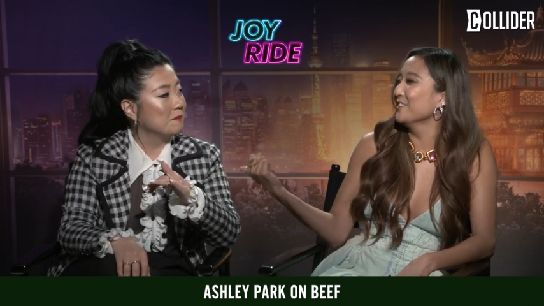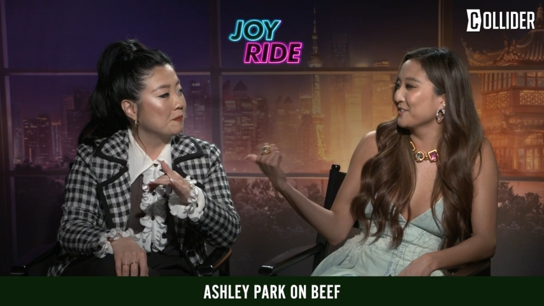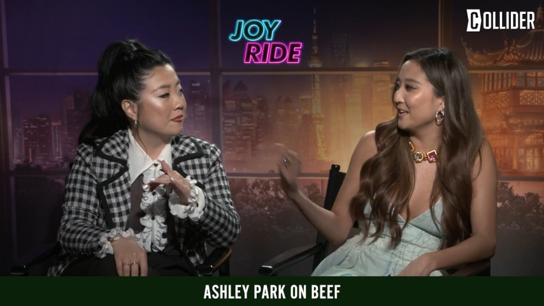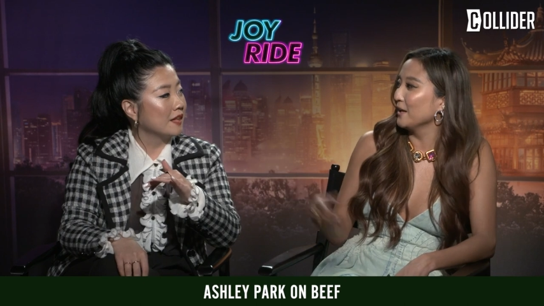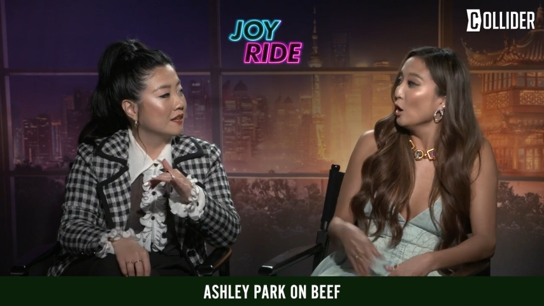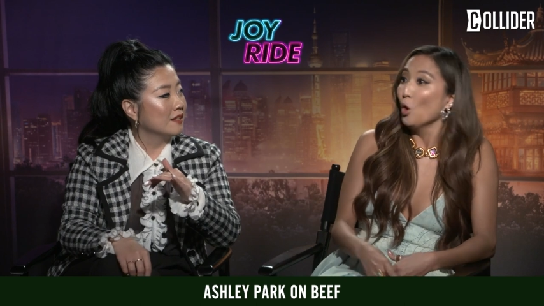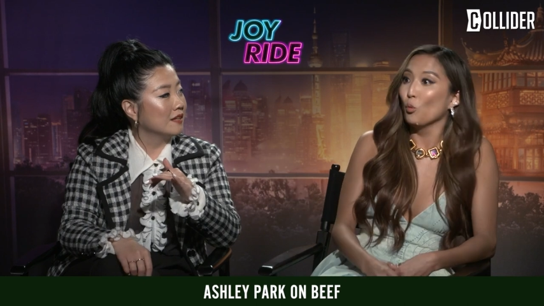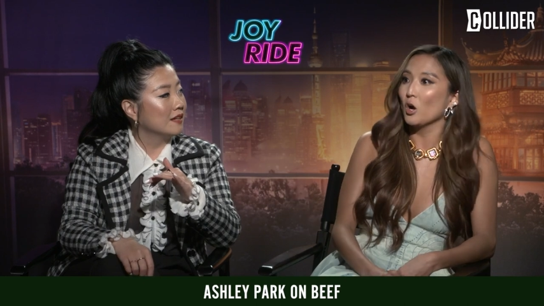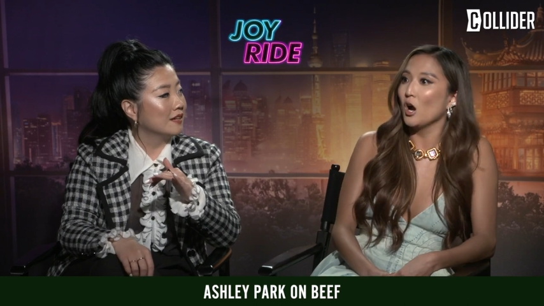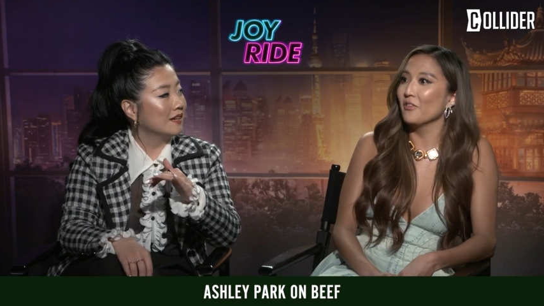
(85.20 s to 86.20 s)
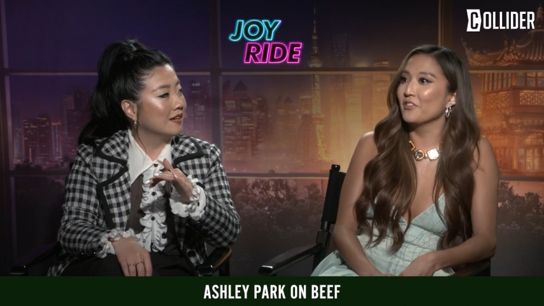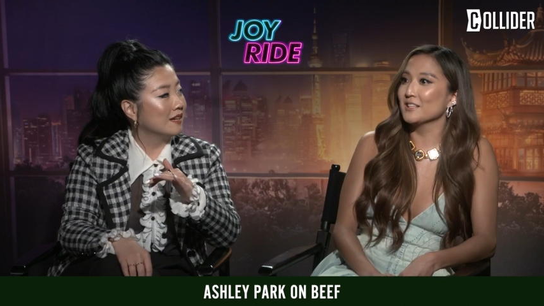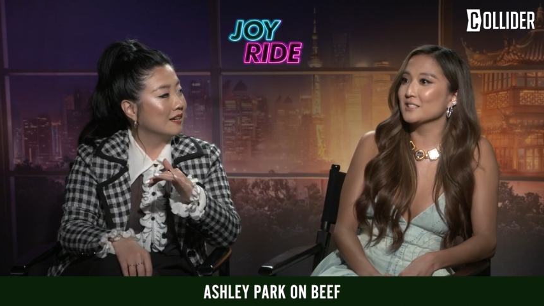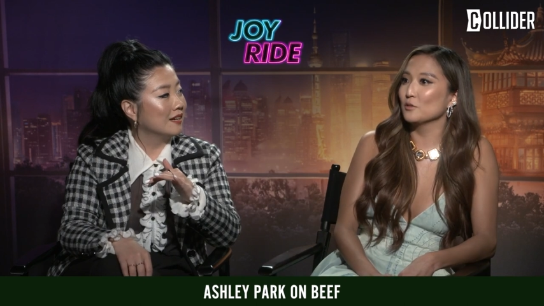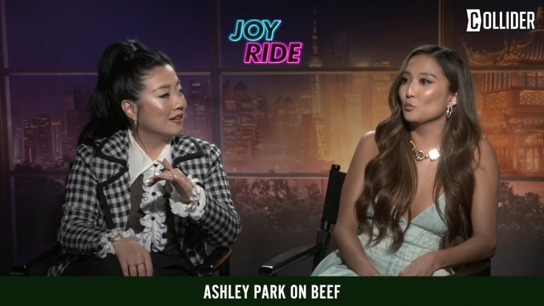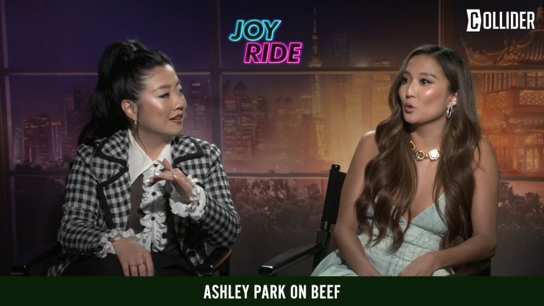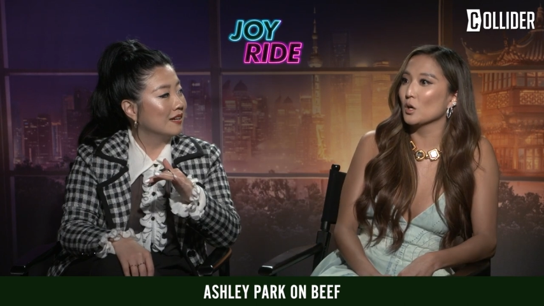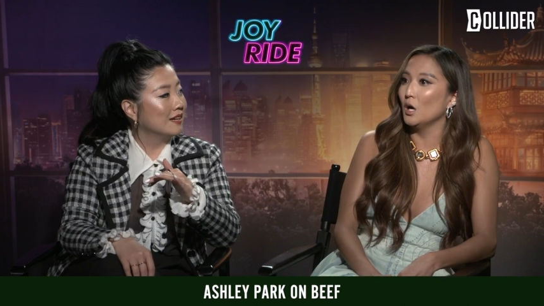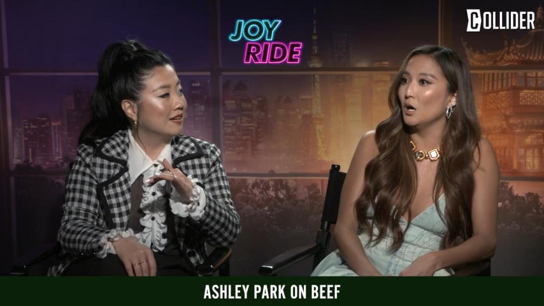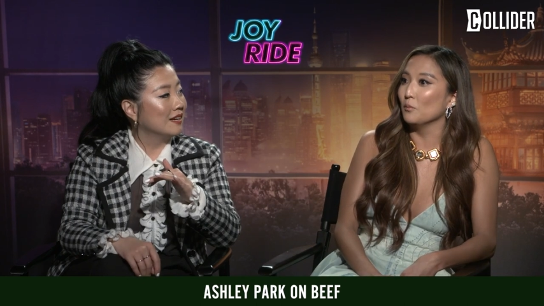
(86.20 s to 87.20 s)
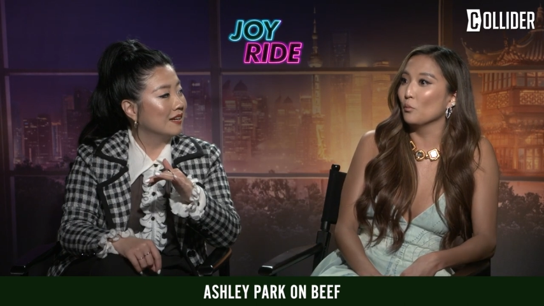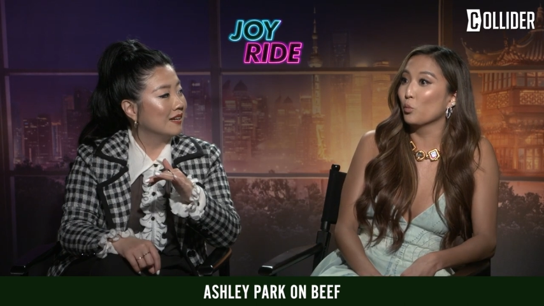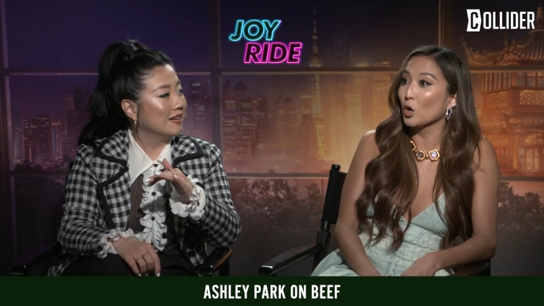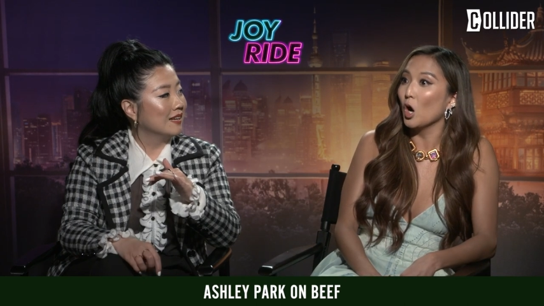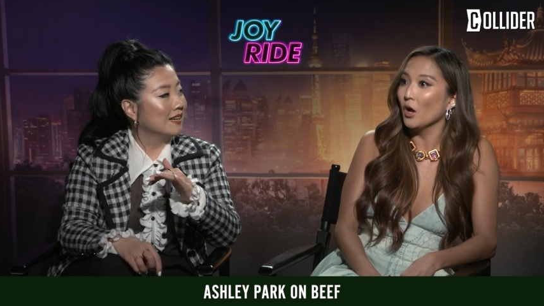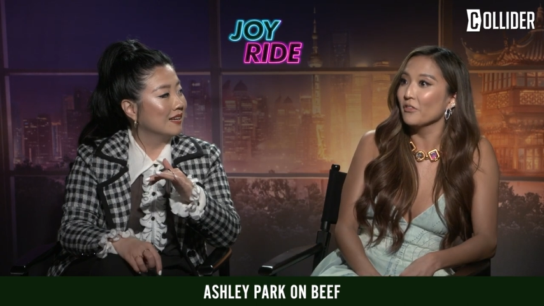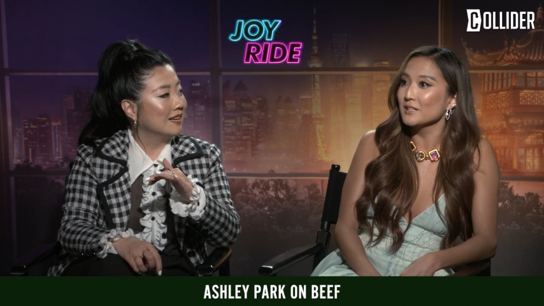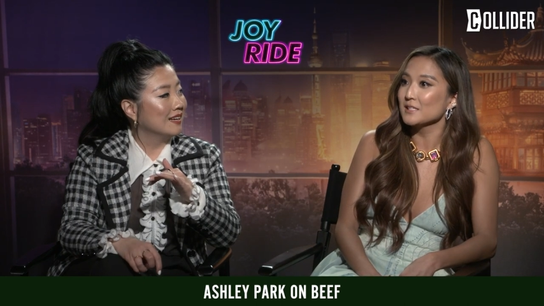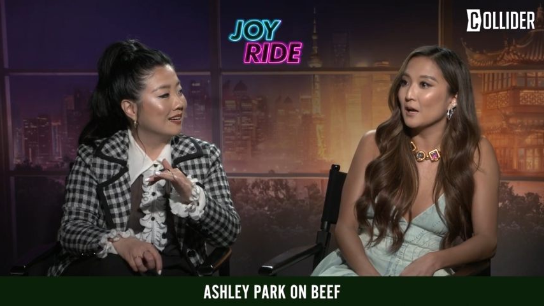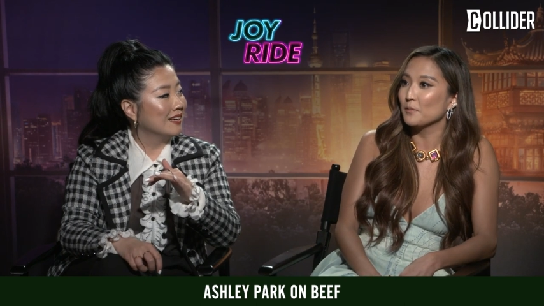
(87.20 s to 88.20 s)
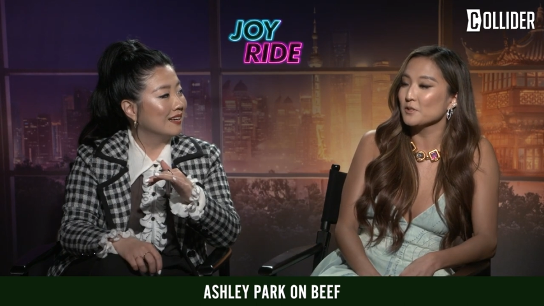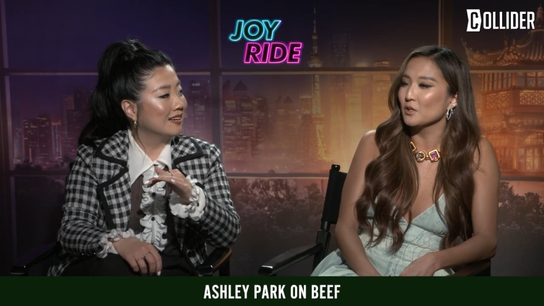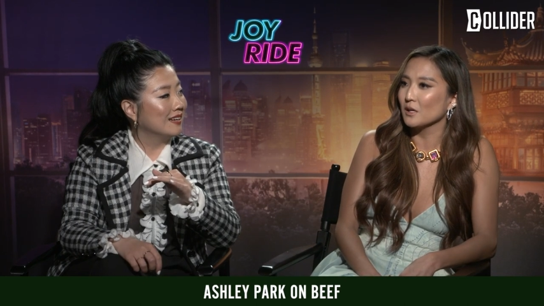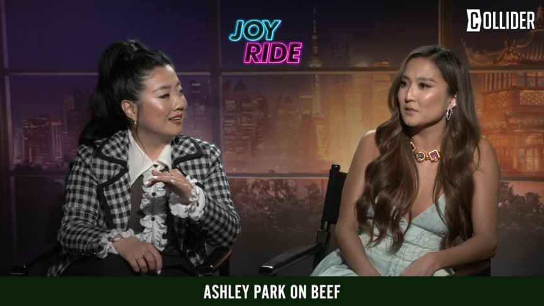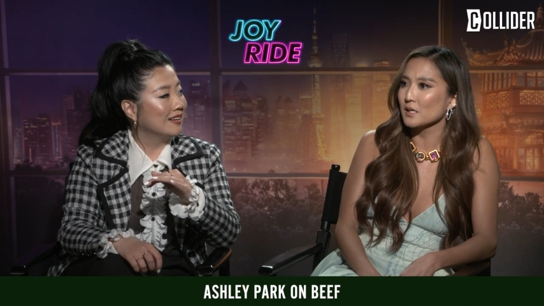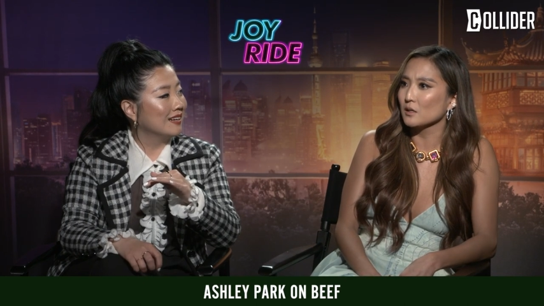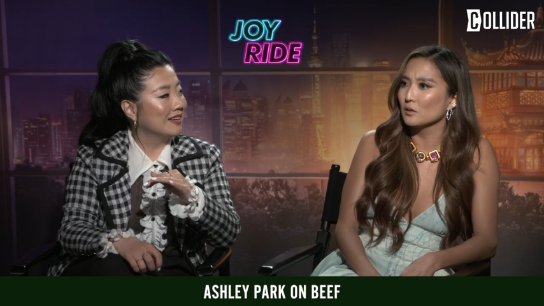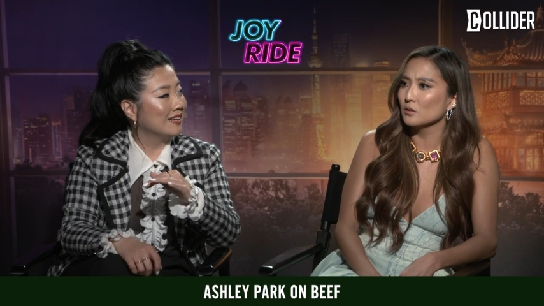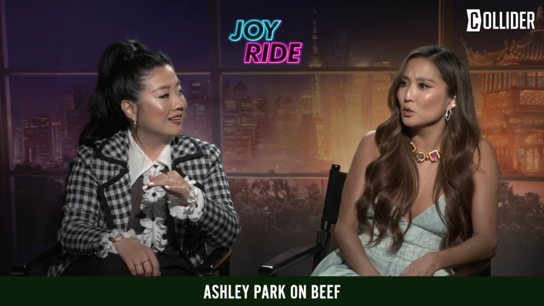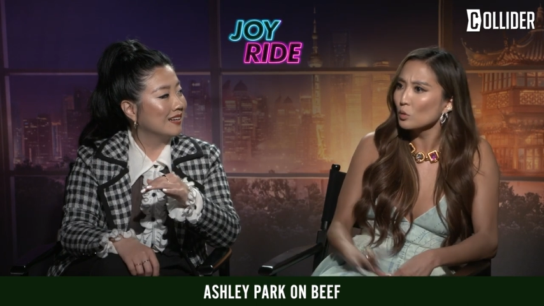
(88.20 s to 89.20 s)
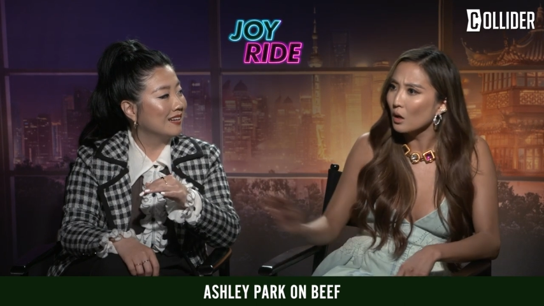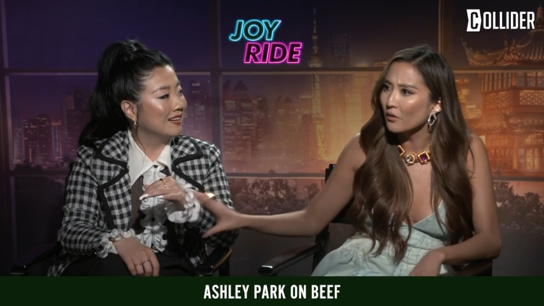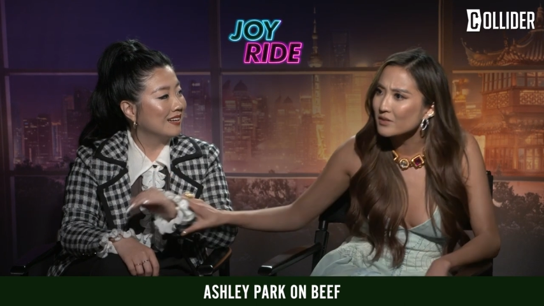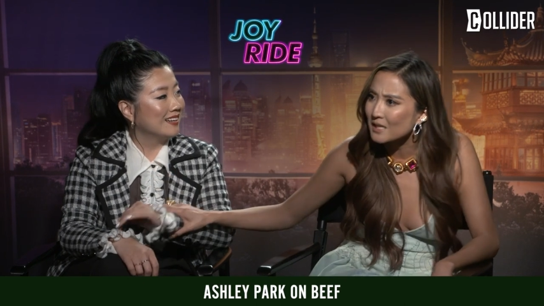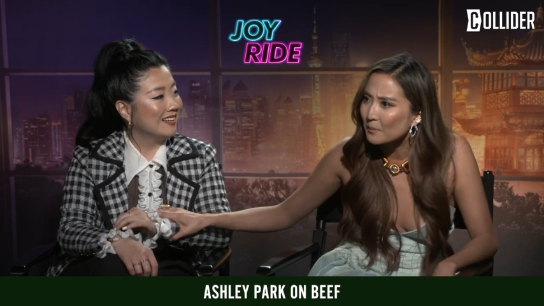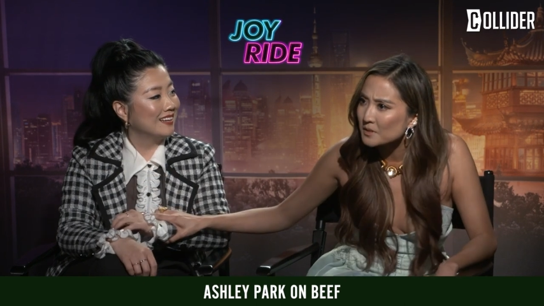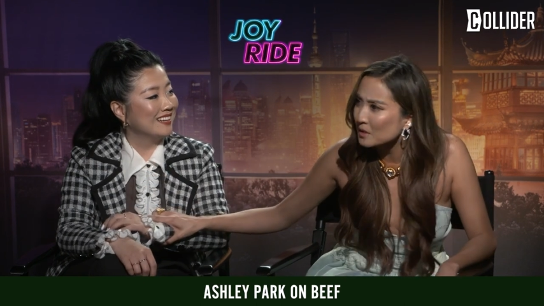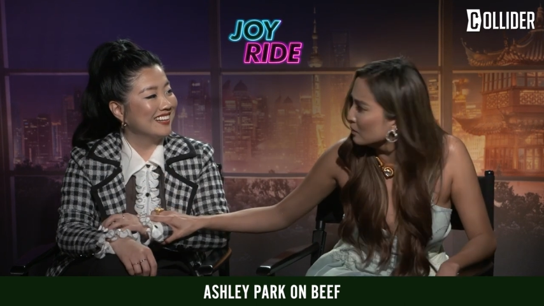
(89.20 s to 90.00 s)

Speaker 1: you said, "We're on this. We're, um, we're on this episode." And I was like, "You were on this episode?"